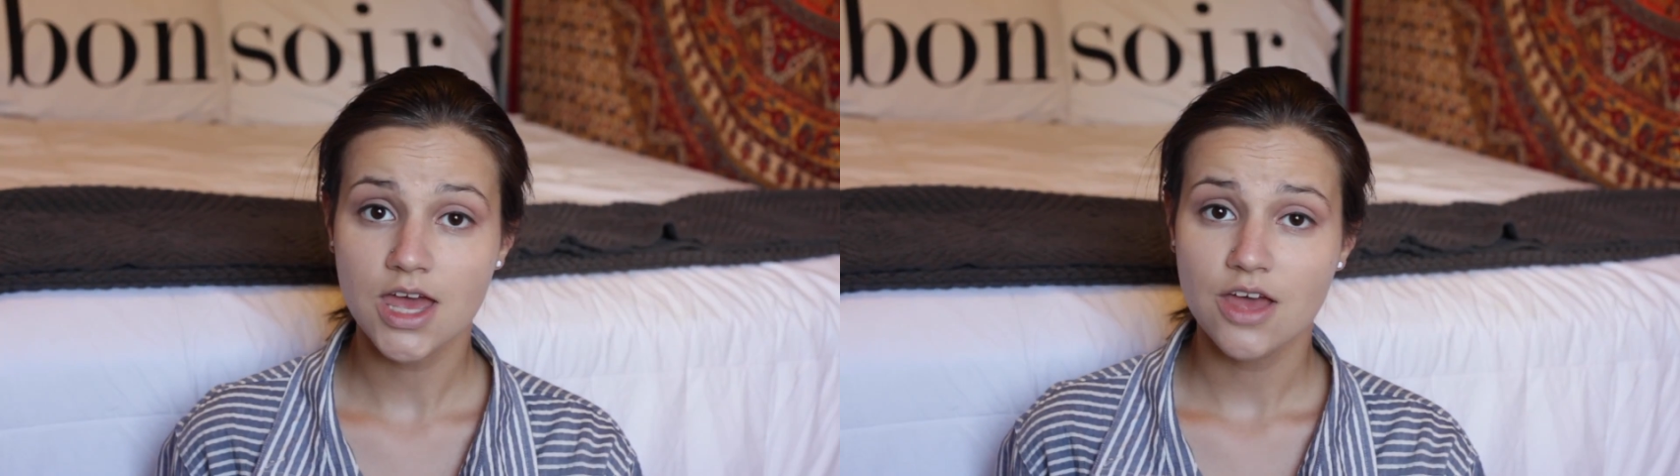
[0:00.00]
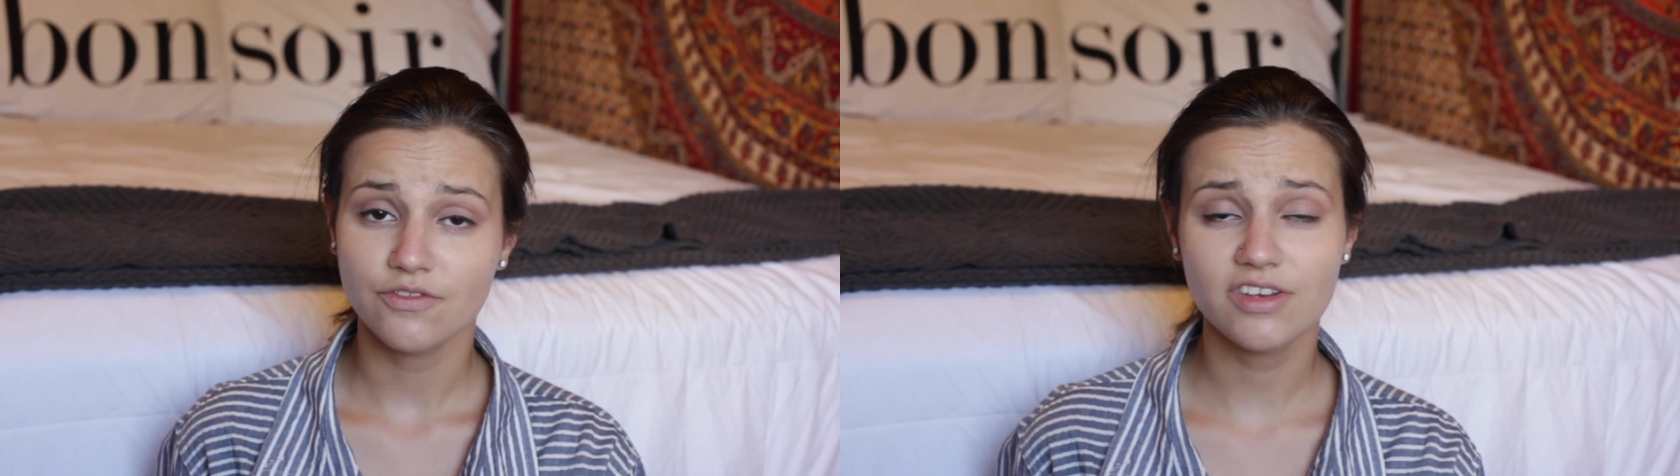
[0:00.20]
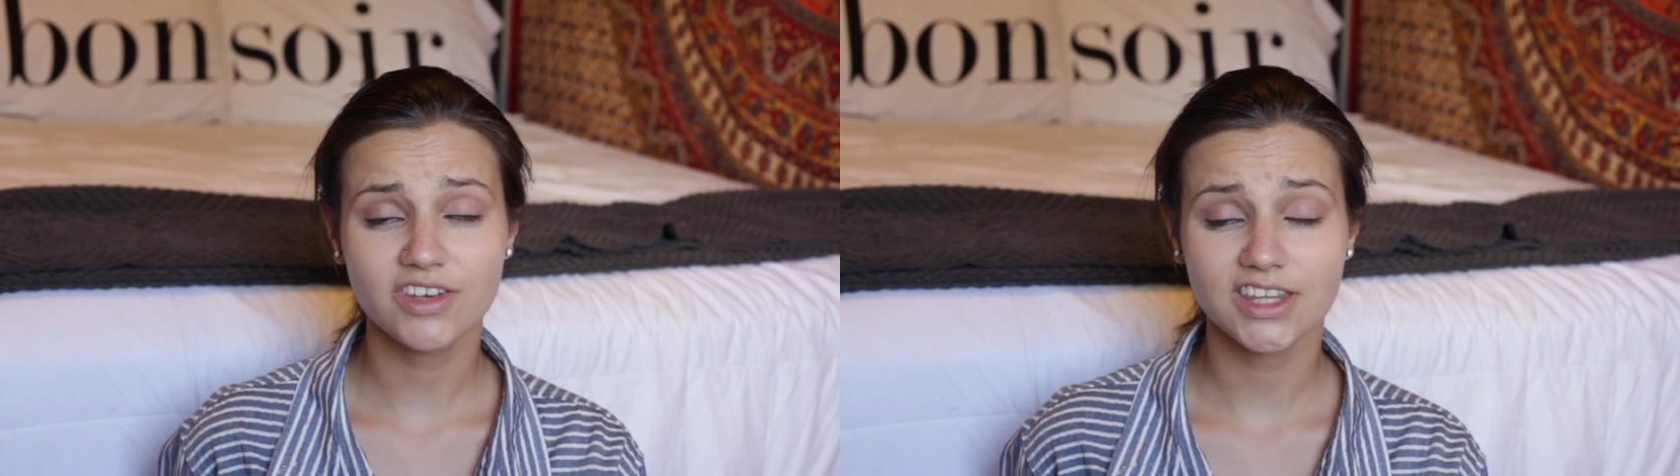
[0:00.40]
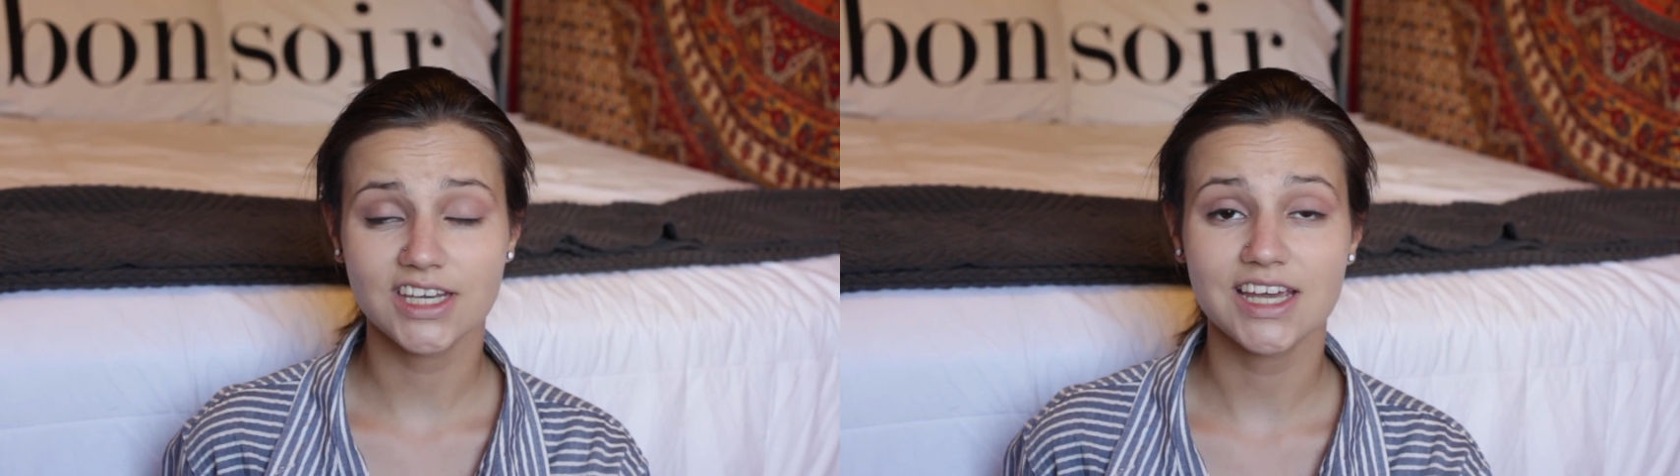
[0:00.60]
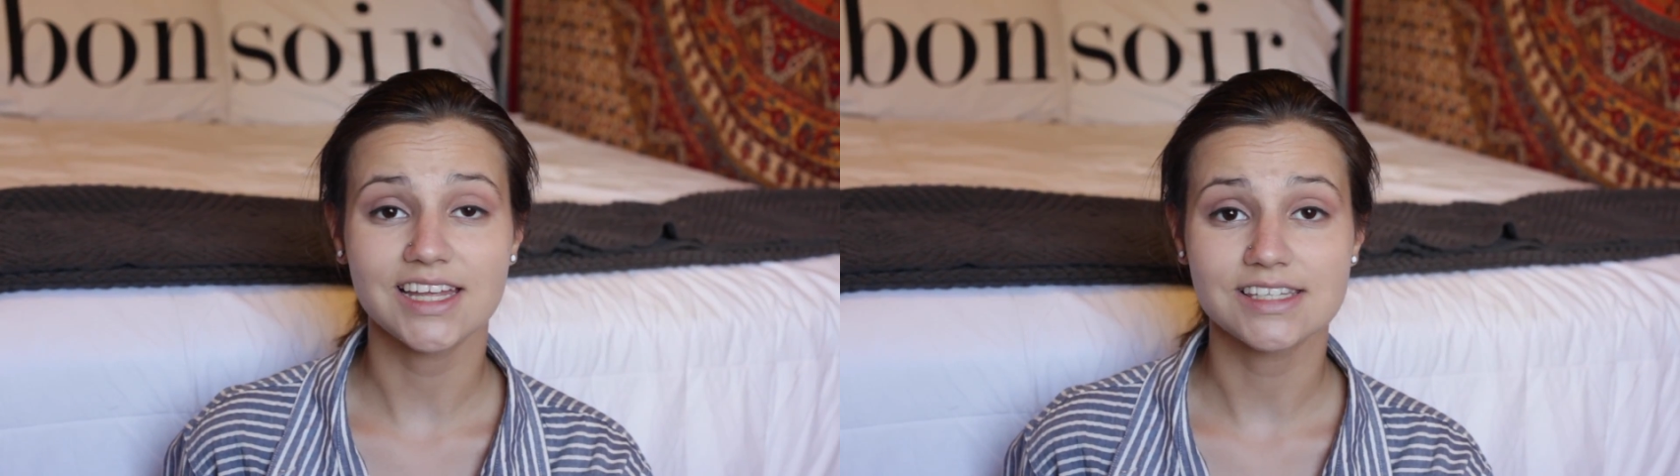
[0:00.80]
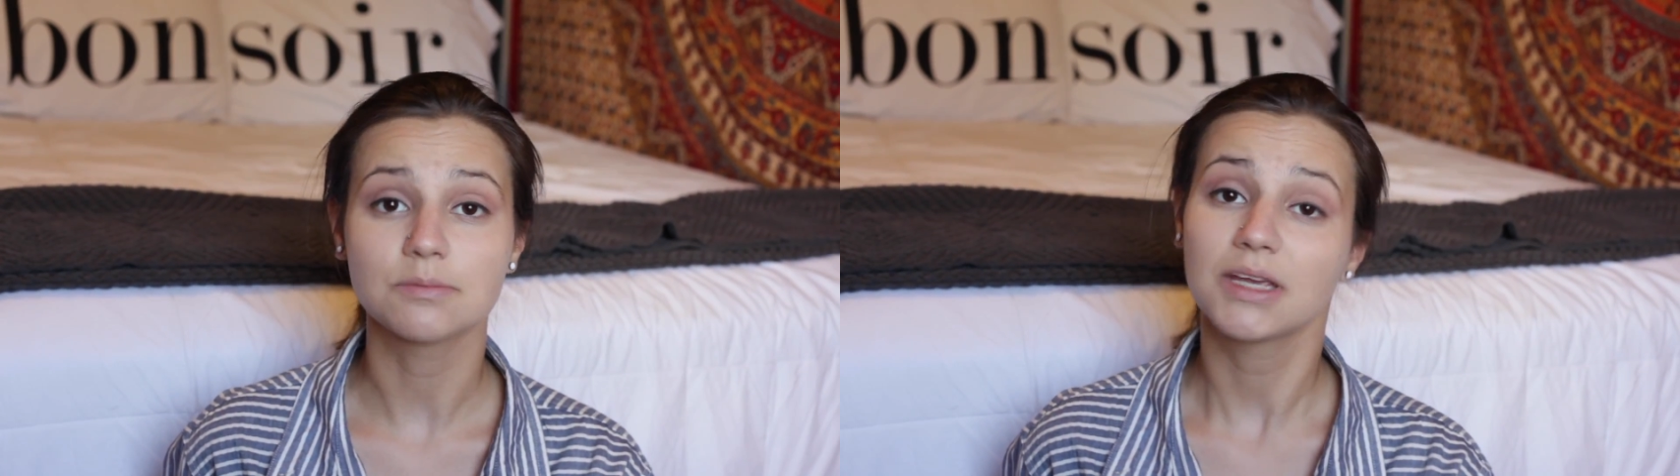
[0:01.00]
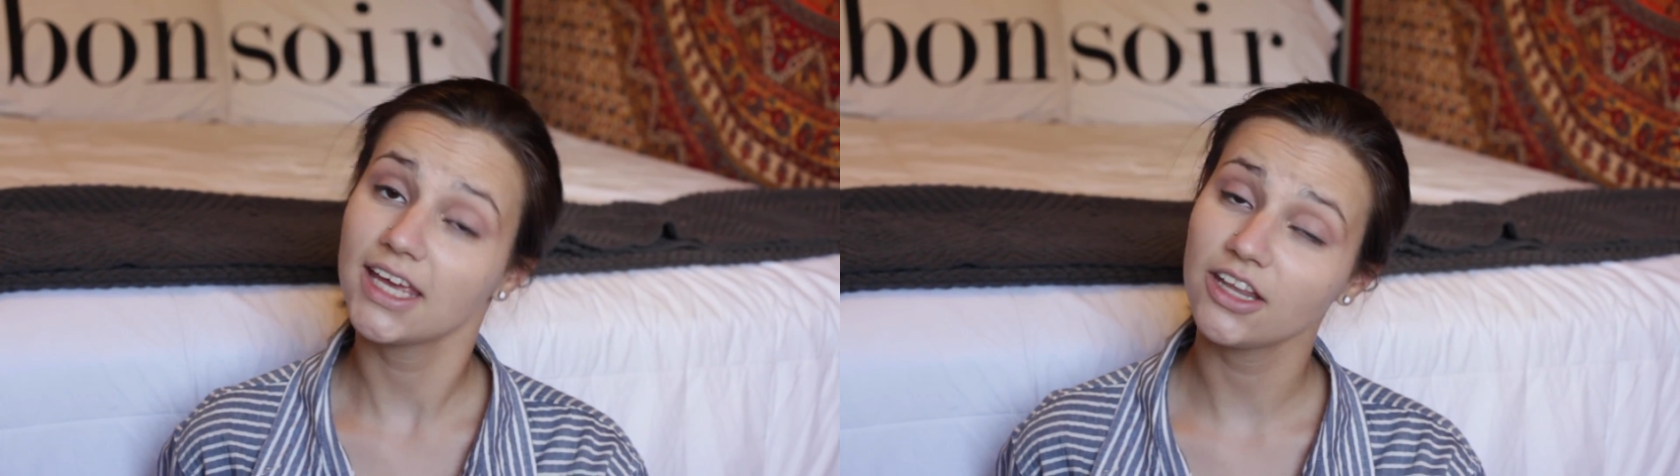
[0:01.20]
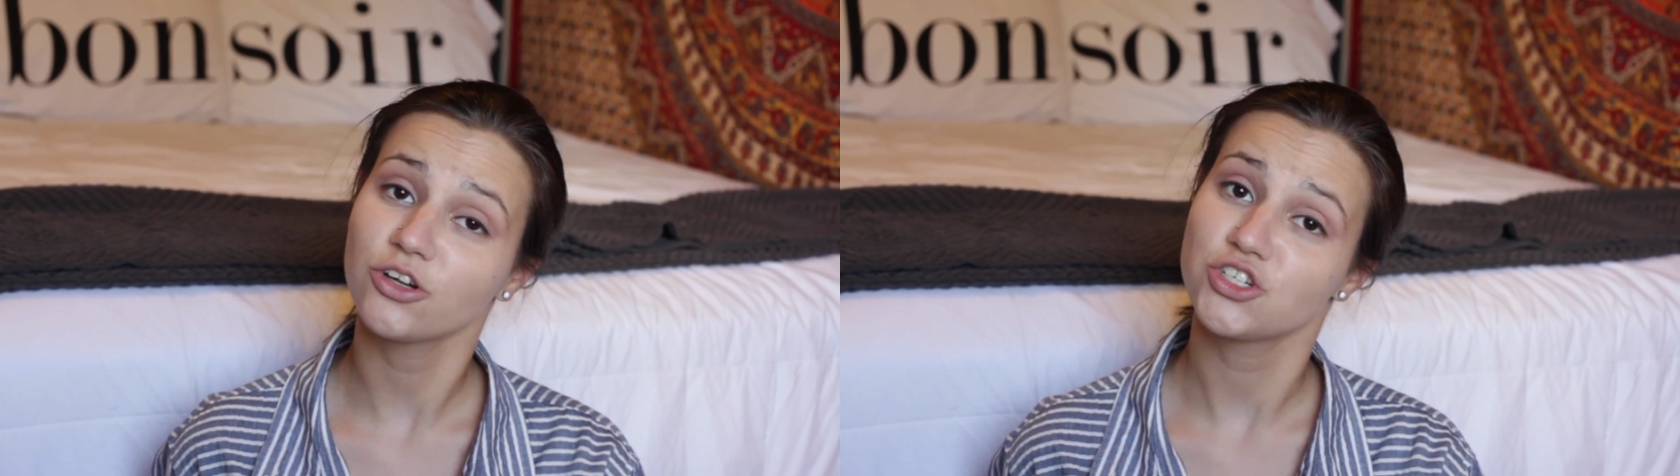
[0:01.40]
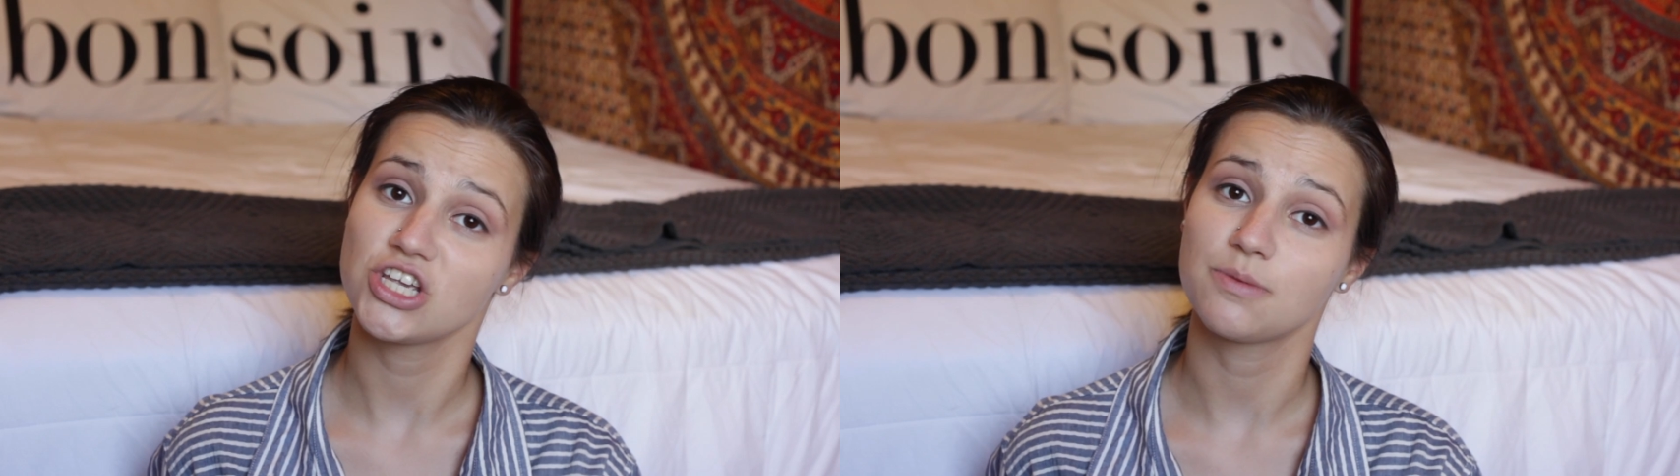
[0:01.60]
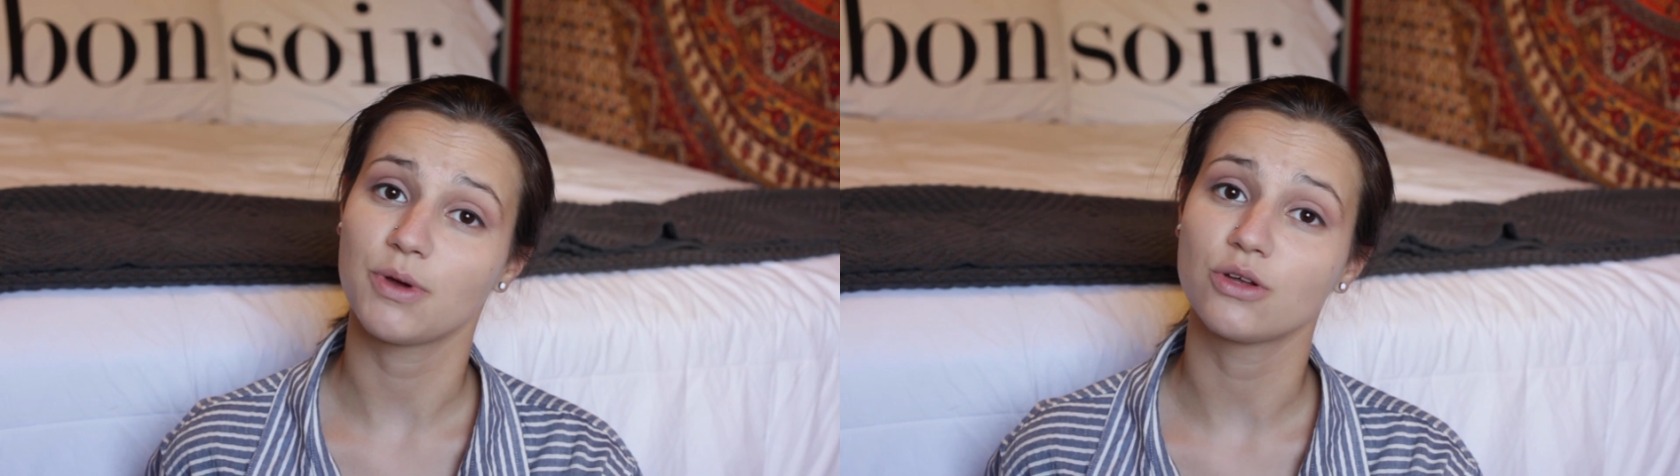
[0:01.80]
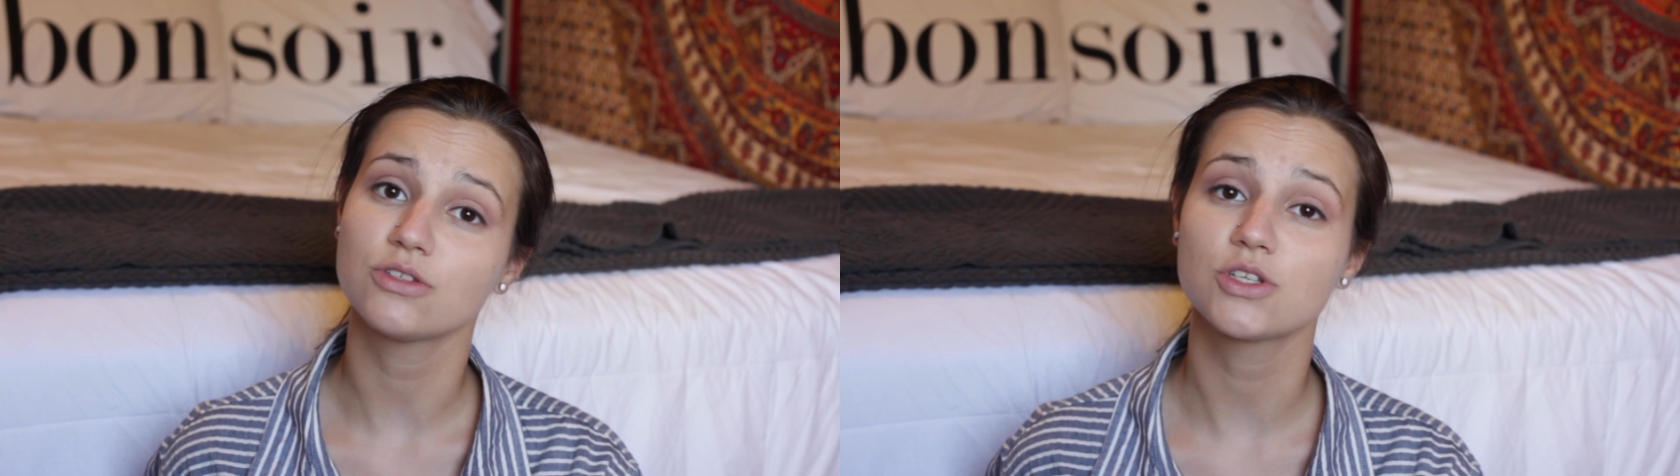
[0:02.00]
Vivien Leigh had some killer cheekbones,